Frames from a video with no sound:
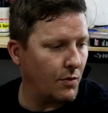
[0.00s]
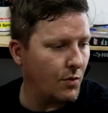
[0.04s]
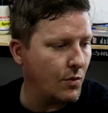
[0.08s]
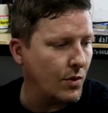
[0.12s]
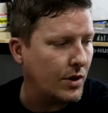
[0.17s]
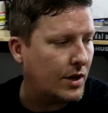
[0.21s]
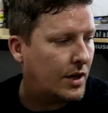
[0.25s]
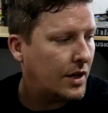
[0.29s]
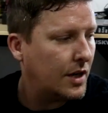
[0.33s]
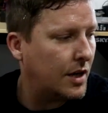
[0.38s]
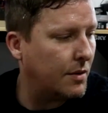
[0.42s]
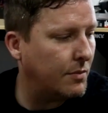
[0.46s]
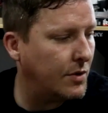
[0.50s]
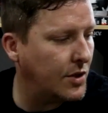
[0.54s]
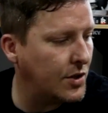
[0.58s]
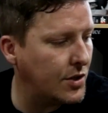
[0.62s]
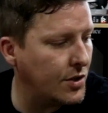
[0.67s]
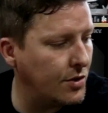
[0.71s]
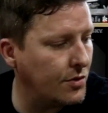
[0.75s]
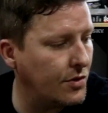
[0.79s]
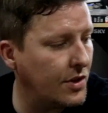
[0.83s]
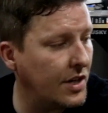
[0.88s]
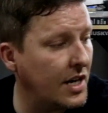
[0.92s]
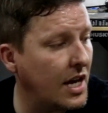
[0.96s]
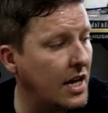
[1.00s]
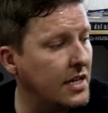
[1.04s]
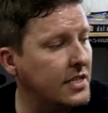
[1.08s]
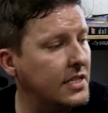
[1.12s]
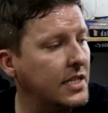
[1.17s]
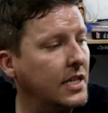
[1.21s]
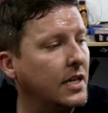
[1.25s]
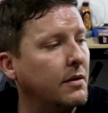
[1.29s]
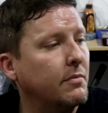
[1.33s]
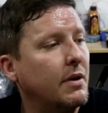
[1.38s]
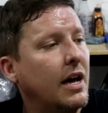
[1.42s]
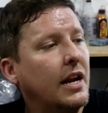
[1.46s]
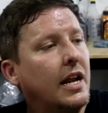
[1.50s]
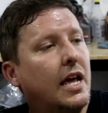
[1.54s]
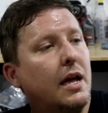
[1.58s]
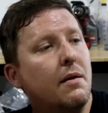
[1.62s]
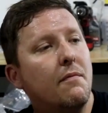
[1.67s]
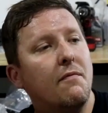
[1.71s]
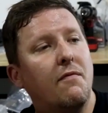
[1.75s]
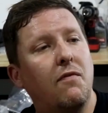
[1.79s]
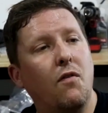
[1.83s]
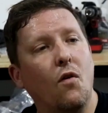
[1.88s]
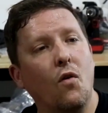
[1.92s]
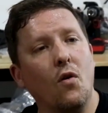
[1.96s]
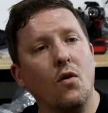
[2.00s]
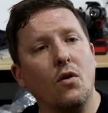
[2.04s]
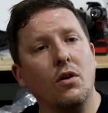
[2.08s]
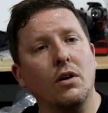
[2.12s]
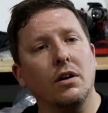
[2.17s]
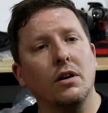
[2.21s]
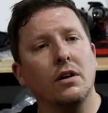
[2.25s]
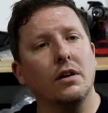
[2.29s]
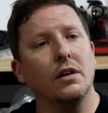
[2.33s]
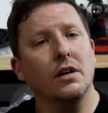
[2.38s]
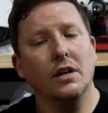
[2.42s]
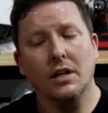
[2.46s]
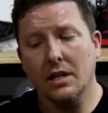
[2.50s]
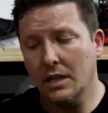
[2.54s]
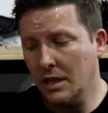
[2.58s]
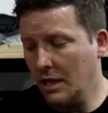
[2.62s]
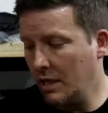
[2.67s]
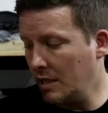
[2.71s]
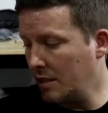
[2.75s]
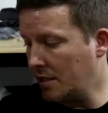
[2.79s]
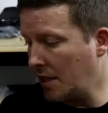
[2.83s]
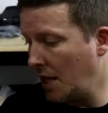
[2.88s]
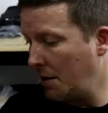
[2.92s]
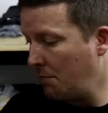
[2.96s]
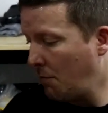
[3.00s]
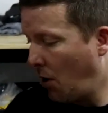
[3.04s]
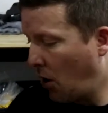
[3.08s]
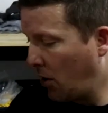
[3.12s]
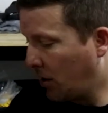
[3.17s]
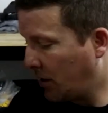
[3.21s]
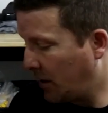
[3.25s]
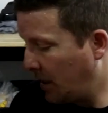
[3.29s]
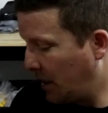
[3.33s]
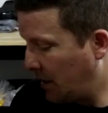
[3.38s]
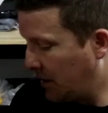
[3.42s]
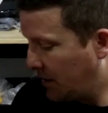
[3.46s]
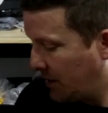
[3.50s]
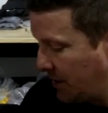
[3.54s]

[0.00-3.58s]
1 and number 2. The nice thing about M4 is they mark these.